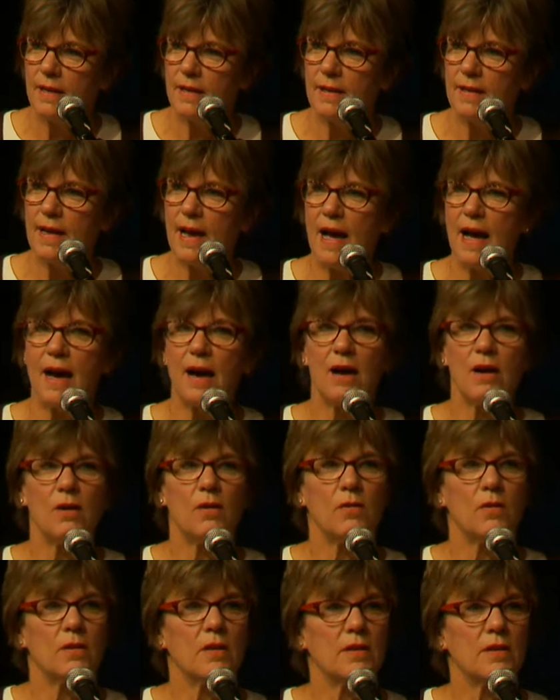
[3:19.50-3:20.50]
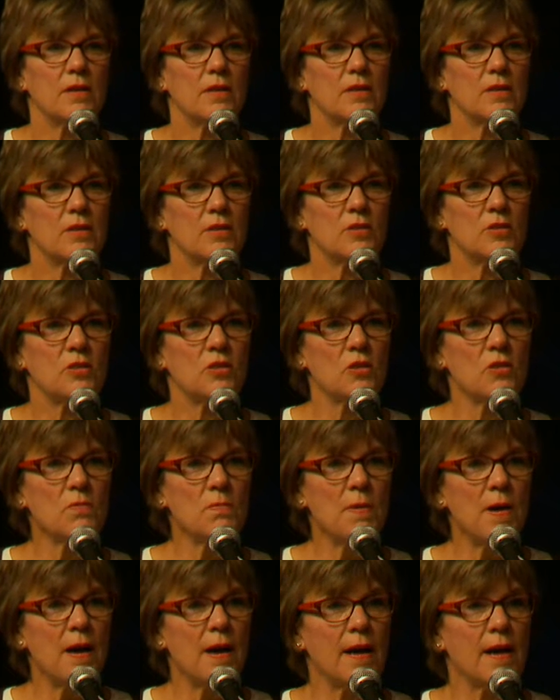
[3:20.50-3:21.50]
Now,
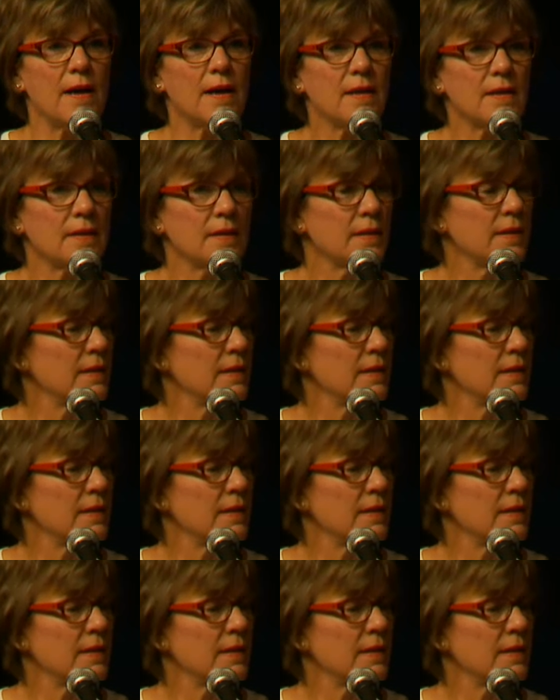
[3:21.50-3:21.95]
Zumba